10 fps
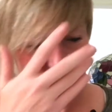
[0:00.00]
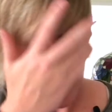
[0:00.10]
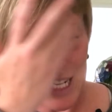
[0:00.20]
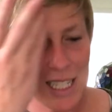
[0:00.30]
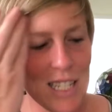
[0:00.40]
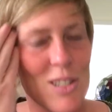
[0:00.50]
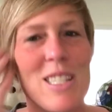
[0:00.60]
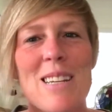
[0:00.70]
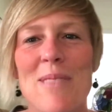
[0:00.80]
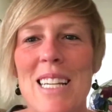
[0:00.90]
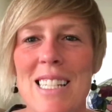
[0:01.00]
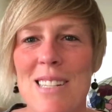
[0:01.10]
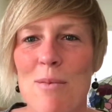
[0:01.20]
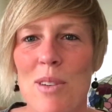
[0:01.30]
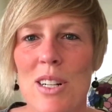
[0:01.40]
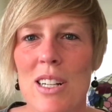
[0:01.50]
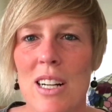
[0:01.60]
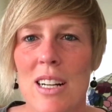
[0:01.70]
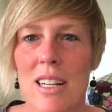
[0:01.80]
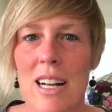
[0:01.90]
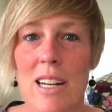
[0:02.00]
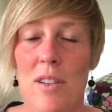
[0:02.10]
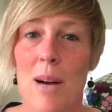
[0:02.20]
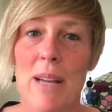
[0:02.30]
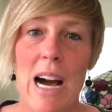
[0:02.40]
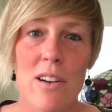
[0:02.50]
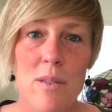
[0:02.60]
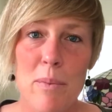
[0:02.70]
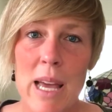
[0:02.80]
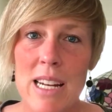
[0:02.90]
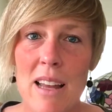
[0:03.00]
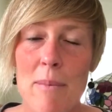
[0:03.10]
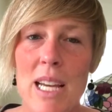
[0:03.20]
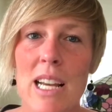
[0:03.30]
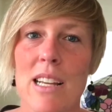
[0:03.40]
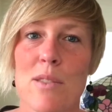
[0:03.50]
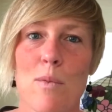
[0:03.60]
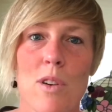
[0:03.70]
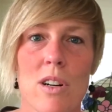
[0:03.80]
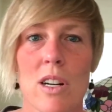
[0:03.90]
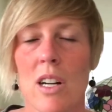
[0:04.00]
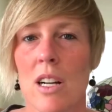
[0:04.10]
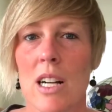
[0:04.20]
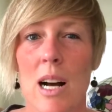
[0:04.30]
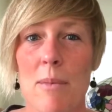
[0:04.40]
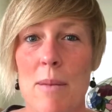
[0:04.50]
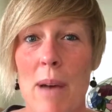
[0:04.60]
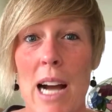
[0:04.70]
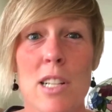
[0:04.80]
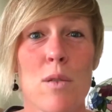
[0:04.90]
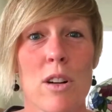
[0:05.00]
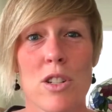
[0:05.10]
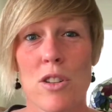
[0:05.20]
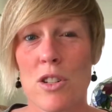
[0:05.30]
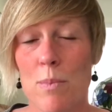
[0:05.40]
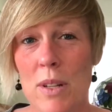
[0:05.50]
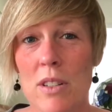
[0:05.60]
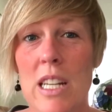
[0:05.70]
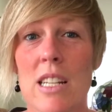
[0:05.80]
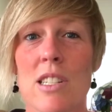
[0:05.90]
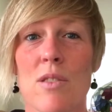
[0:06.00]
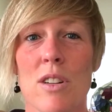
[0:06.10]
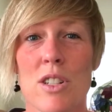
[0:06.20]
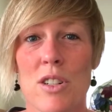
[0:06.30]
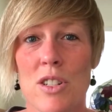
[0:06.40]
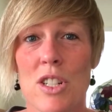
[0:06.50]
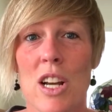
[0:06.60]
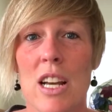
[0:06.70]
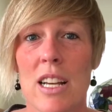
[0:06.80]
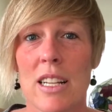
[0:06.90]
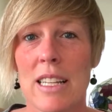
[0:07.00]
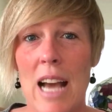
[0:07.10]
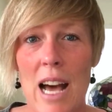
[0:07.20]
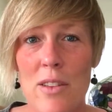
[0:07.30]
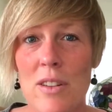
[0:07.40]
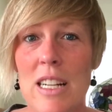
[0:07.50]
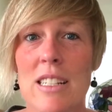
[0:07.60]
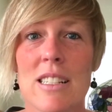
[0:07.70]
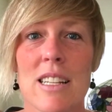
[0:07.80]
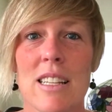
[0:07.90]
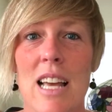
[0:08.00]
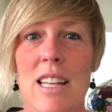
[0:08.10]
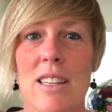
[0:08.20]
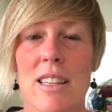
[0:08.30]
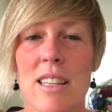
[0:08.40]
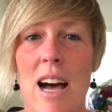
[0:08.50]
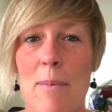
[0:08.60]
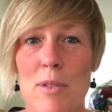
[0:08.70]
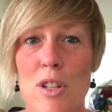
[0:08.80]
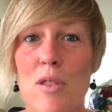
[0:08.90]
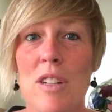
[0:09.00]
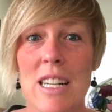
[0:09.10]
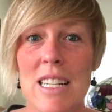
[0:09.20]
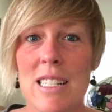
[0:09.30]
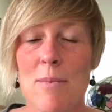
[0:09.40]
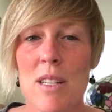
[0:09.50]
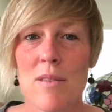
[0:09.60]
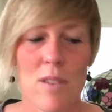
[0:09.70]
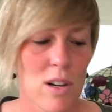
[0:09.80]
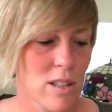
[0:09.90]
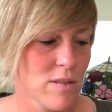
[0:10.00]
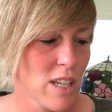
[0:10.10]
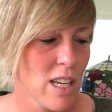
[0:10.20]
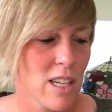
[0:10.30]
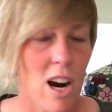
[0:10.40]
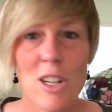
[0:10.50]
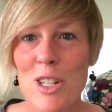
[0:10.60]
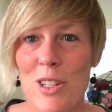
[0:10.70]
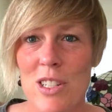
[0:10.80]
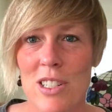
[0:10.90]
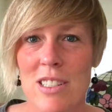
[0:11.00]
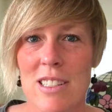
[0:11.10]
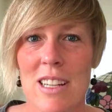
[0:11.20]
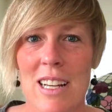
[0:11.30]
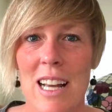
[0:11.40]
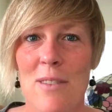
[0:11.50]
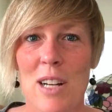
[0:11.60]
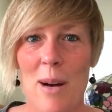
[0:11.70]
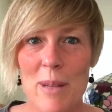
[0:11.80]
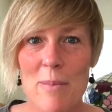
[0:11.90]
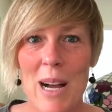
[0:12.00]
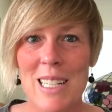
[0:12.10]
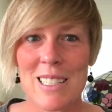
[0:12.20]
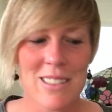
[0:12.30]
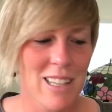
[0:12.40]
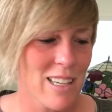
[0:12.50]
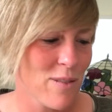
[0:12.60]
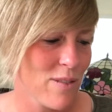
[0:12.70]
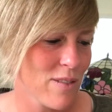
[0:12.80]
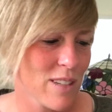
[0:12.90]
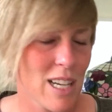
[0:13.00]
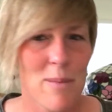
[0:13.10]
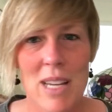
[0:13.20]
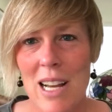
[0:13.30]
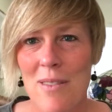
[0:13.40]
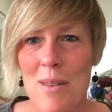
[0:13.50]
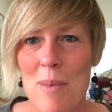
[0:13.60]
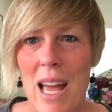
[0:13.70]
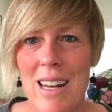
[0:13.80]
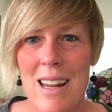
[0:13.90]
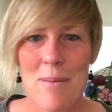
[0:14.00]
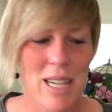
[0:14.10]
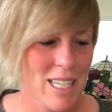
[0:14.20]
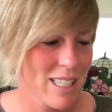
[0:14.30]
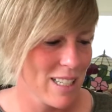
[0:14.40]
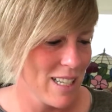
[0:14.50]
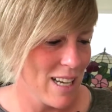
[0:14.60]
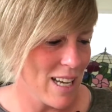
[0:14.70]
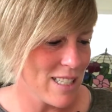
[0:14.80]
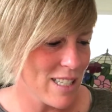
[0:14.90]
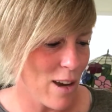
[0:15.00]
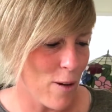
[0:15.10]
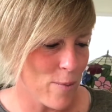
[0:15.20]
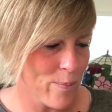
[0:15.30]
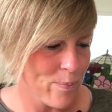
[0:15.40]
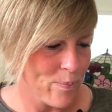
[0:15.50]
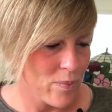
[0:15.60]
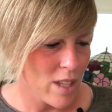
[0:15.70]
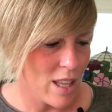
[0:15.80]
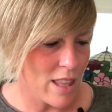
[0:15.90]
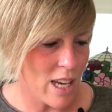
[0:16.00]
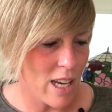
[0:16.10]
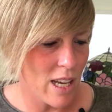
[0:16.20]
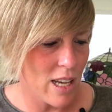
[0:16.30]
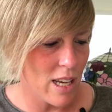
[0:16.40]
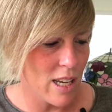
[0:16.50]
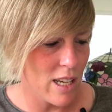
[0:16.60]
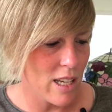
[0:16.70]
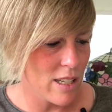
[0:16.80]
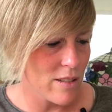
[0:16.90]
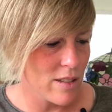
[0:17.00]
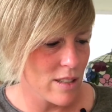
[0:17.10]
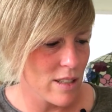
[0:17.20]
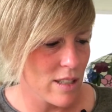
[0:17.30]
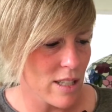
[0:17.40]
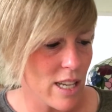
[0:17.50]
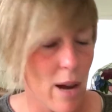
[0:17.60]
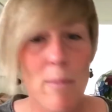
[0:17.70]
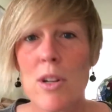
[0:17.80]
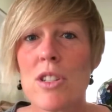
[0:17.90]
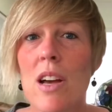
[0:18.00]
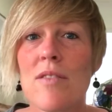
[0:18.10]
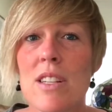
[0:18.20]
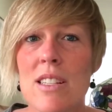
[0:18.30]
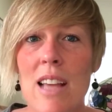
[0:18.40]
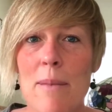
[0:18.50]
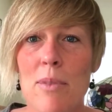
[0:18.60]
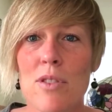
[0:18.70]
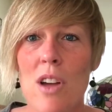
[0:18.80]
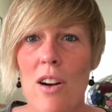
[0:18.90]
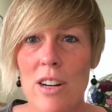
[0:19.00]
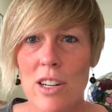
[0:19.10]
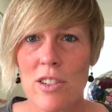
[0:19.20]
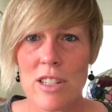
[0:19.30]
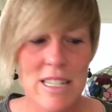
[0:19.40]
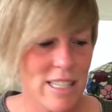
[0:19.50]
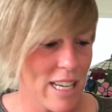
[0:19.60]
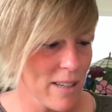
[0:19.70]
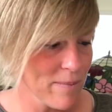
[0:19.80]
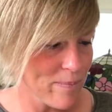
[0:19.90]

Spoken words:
And it's interesting because as we're kind of coming out of a pandemic, as we're coming back to our church buildings, to our church gatherings and opportunities to be involved, our church is kind of coming back to life, coming out of the pandemic. And so the numbers of disciples are increasing.